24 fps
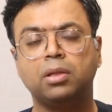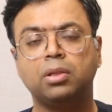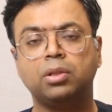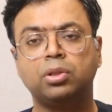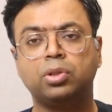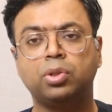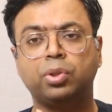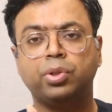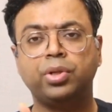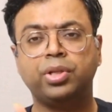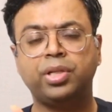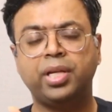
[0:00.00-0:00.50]

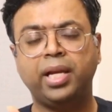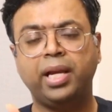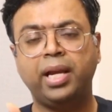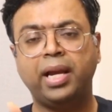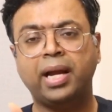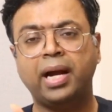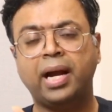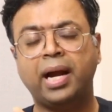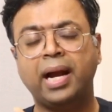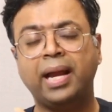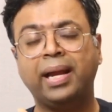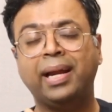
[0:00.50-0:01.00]
So you
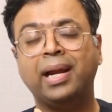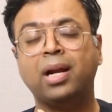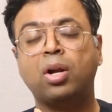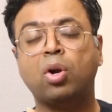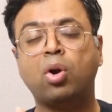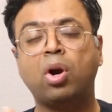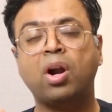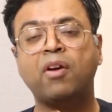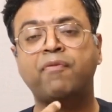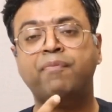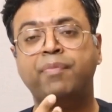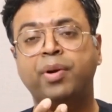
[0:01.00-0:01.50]
see, I get a
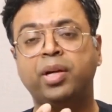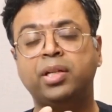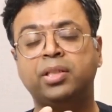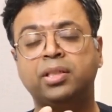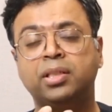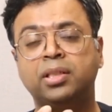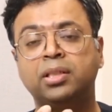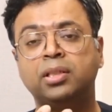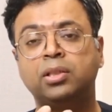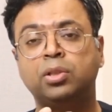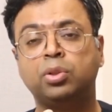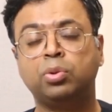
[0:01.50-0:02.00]
lot of
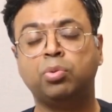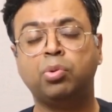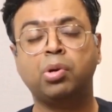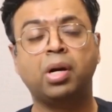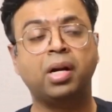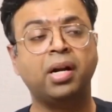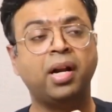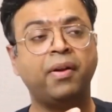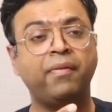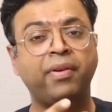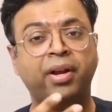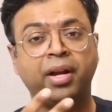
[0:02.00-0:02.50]
patients who
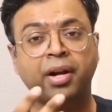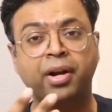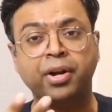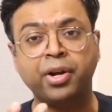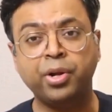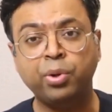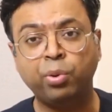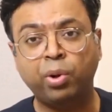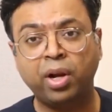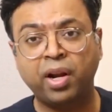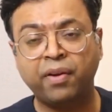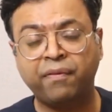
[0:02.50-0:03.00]
are living in a
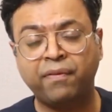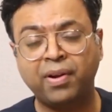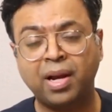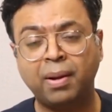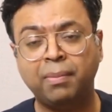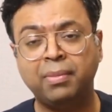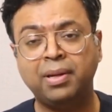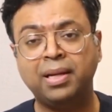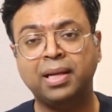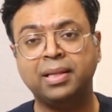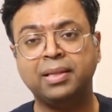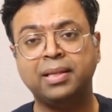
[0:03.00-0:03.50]
nuclear
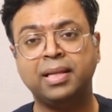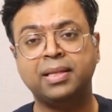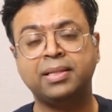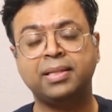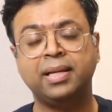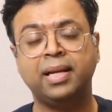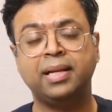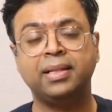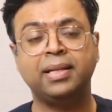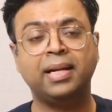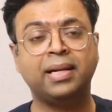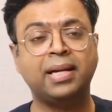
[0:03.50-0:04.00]
family and they
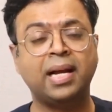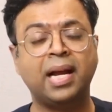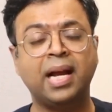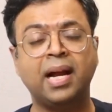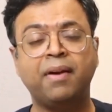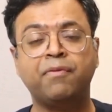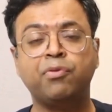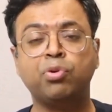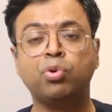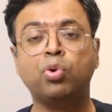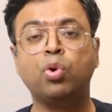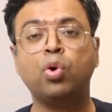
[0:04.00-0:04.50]
say that I
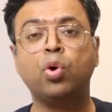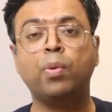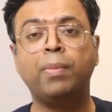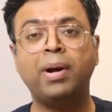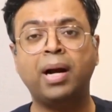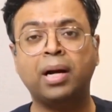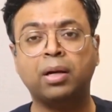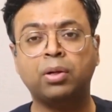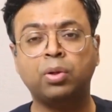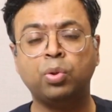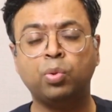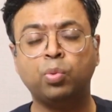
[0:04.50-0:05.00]
have to go
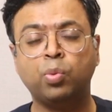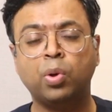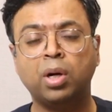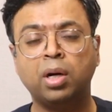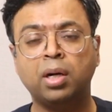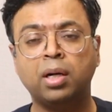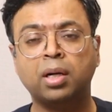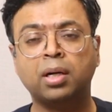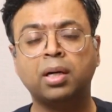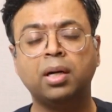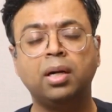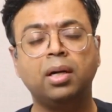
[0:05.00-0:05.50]
back to
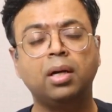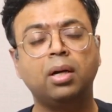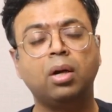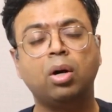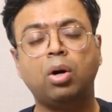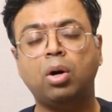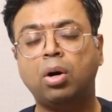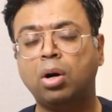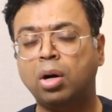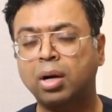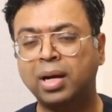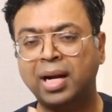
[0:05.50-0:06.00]
work
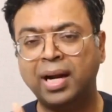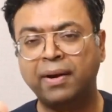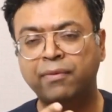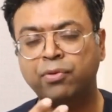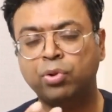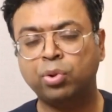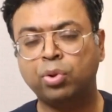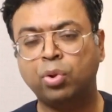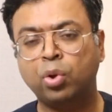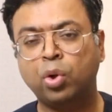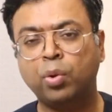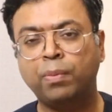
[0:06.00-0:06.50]
or I have
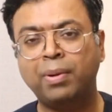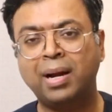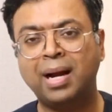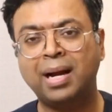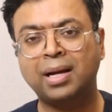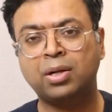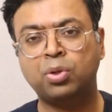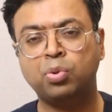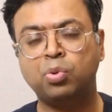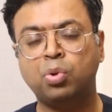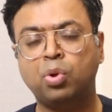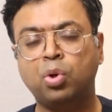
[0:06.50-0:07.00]
to go
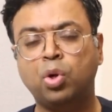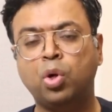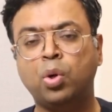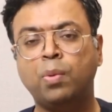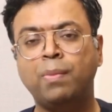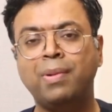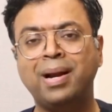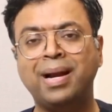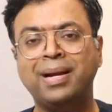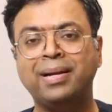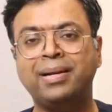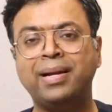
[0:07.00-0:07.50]
back to home
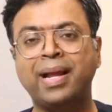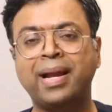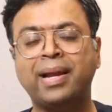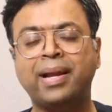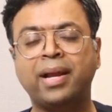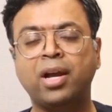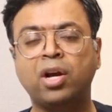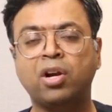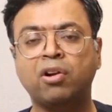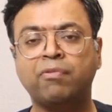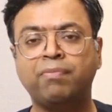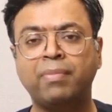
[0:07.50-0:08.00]
and take
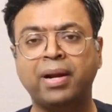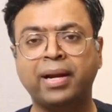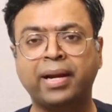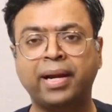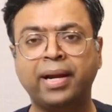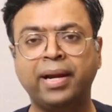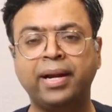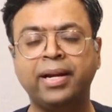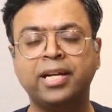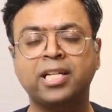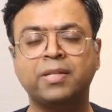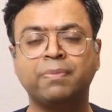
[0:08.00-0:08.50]
care of my
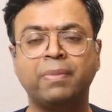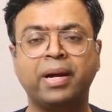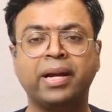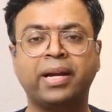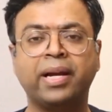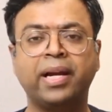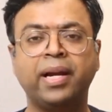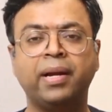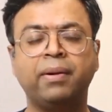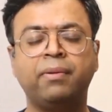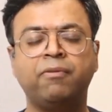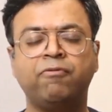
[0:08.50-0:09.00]
kids. My
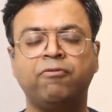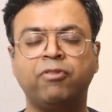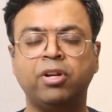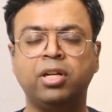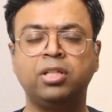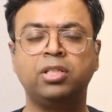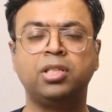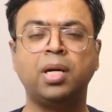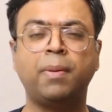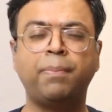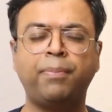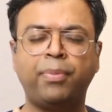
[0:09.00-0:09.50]
kid will
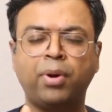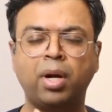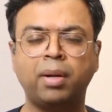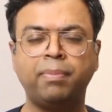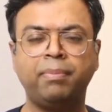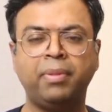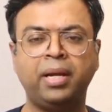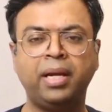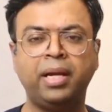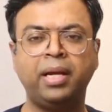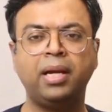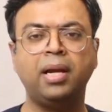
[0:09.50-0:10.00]
jump on
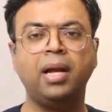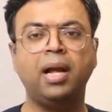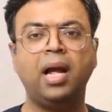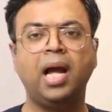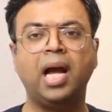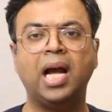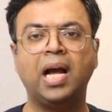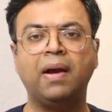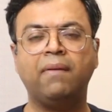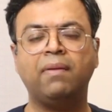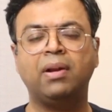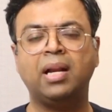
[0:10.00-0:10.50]
me.
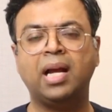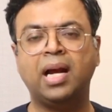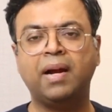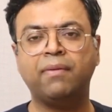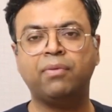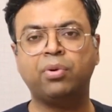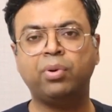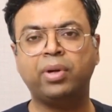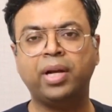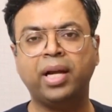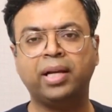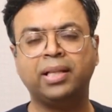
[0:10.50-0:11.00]
I will
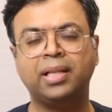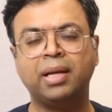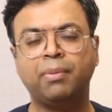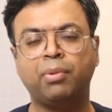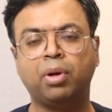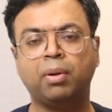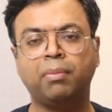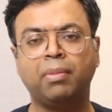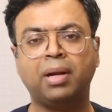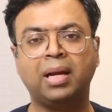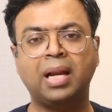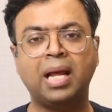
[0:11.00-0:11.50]
have to take them
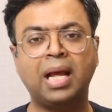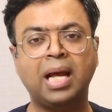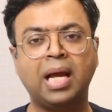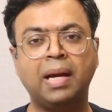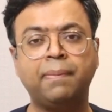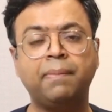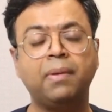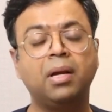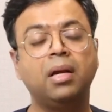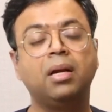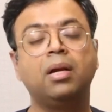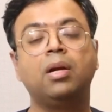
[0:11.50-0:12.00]
on my
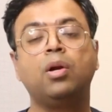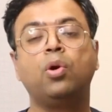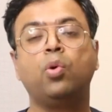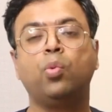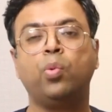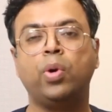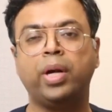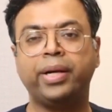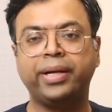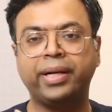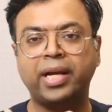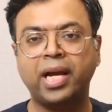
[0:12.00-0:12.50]
lap.
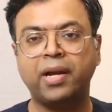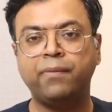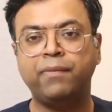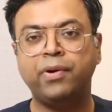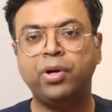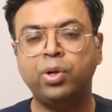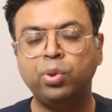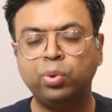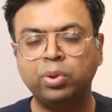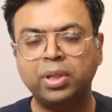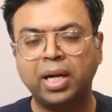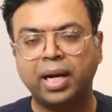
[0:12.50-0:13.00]
When can
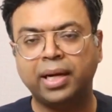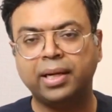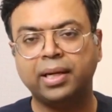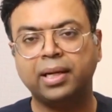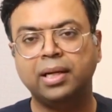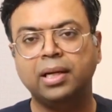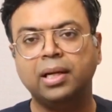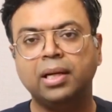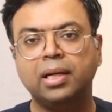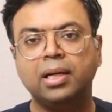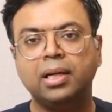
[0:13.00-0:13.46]
we do that?